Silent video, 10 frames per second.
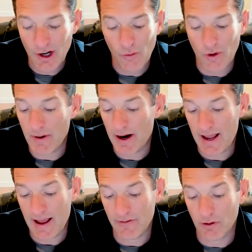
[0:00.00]
We might
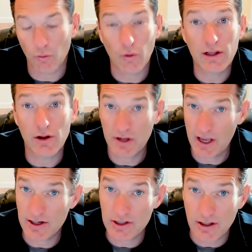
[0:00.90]
have a
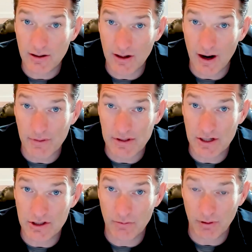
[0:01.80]
relocation
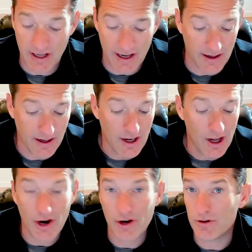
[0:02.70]
compensation plan,
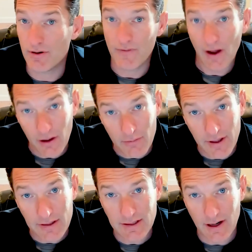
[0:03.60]
a new
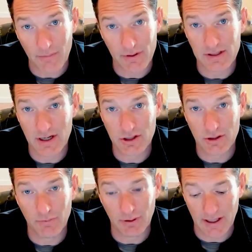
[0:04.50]
developments
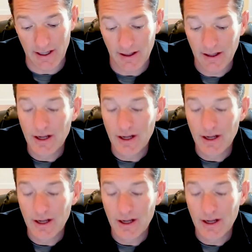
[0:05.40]
compensation plan,